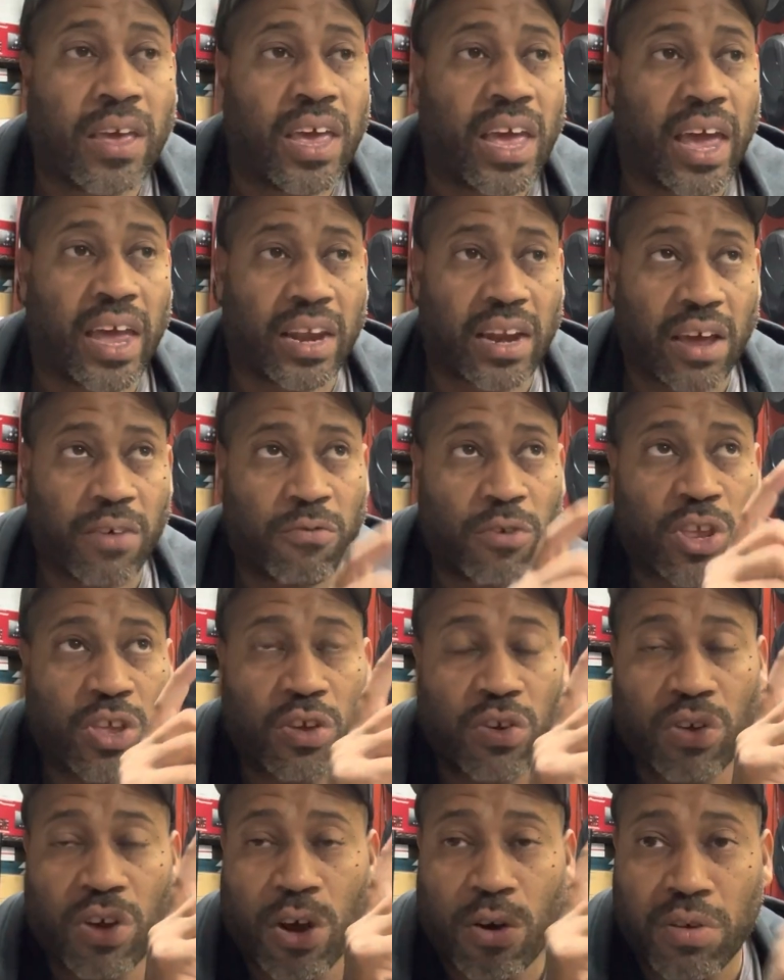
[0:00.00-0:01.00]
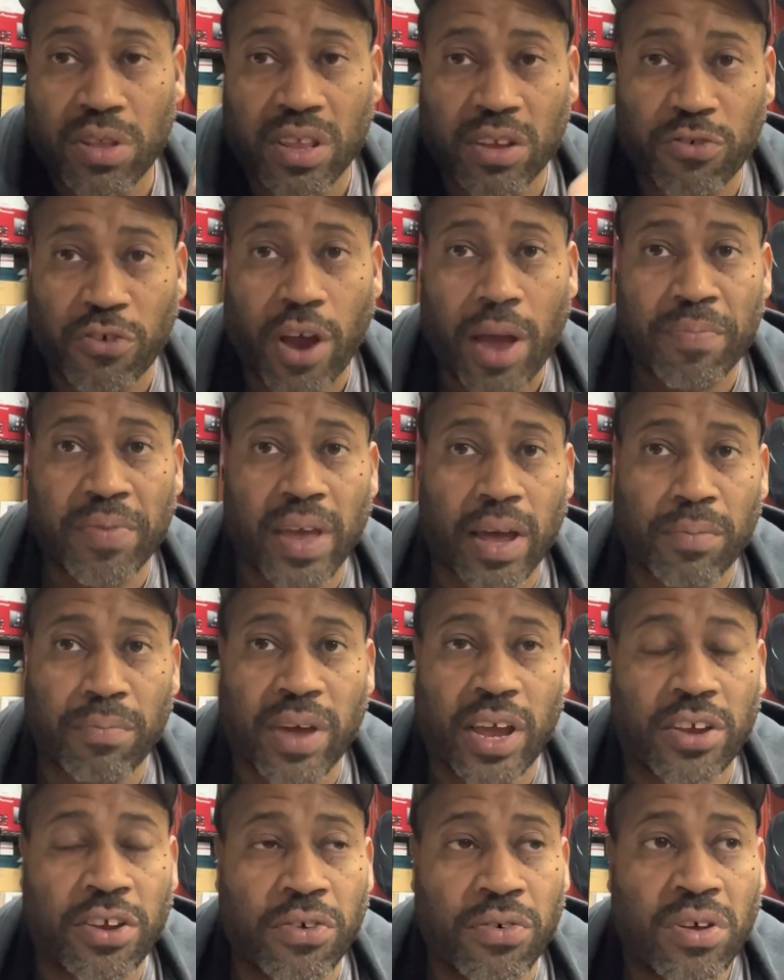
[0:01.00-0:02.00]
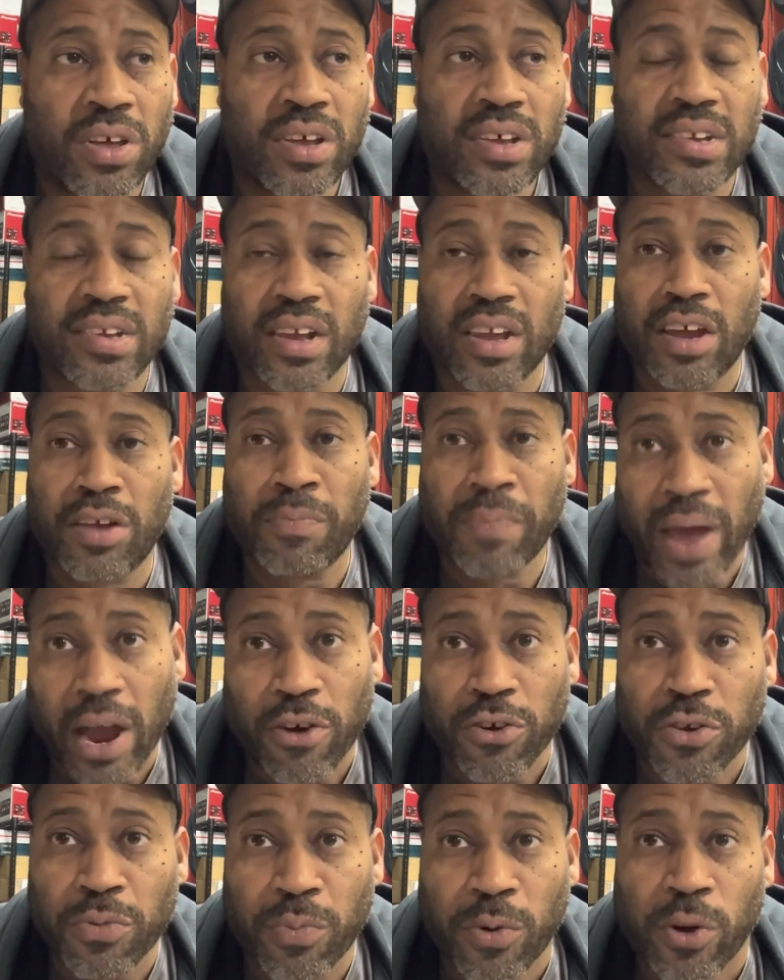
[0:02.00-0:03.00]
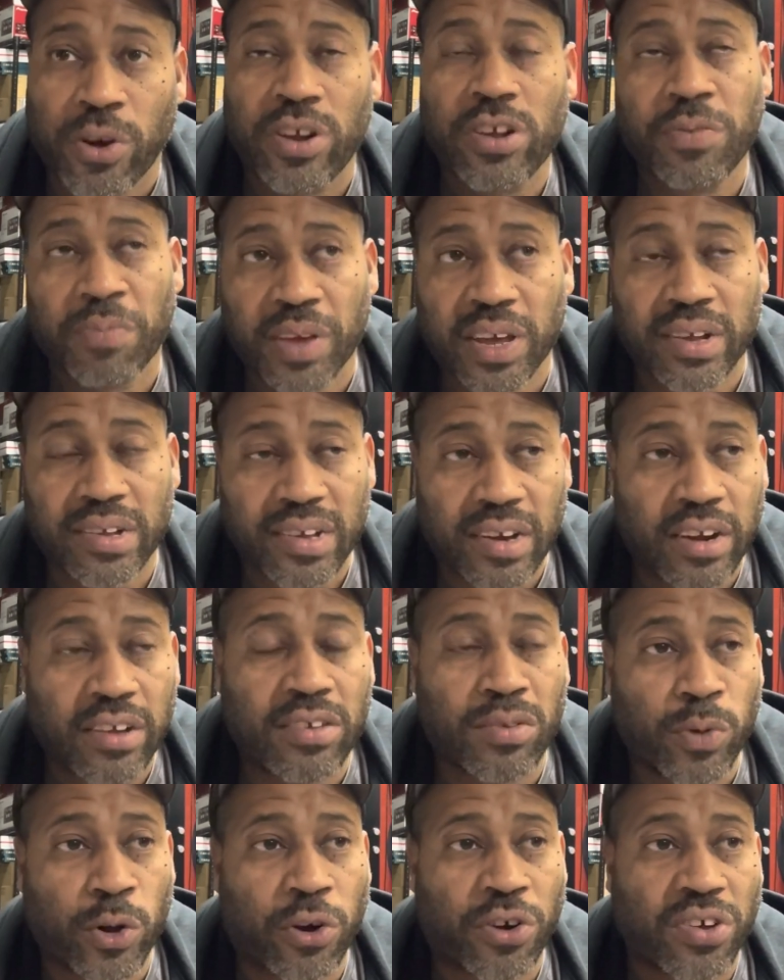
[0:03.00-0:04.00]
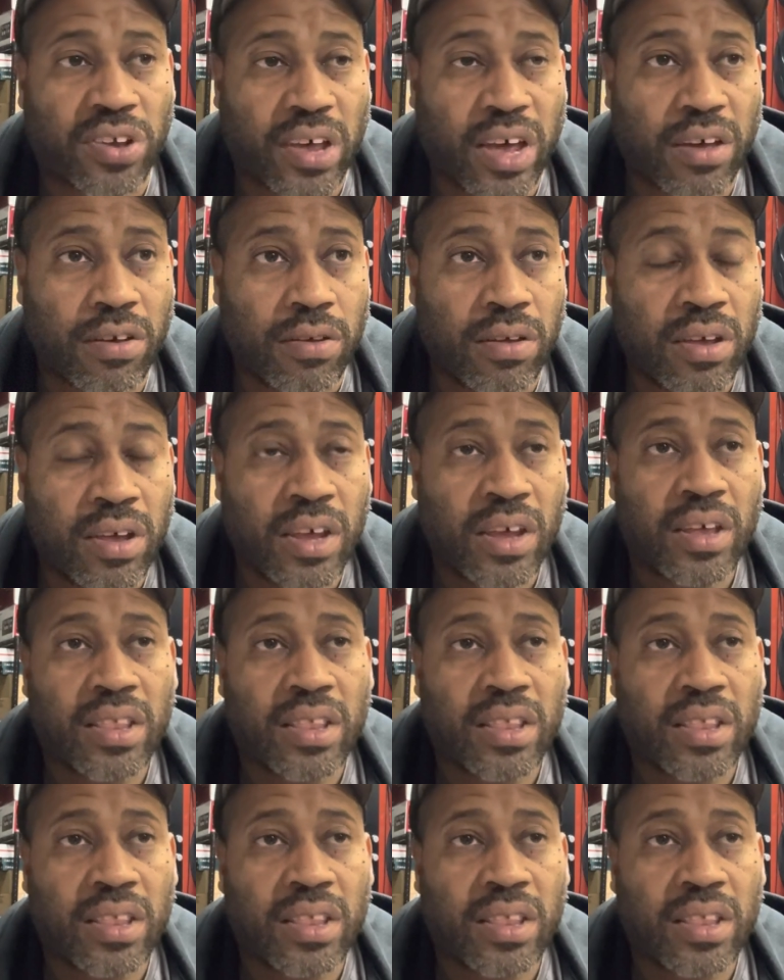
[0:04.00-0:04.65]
And then when you go in the drop down menu, select Power Sports because it is a motorcycle.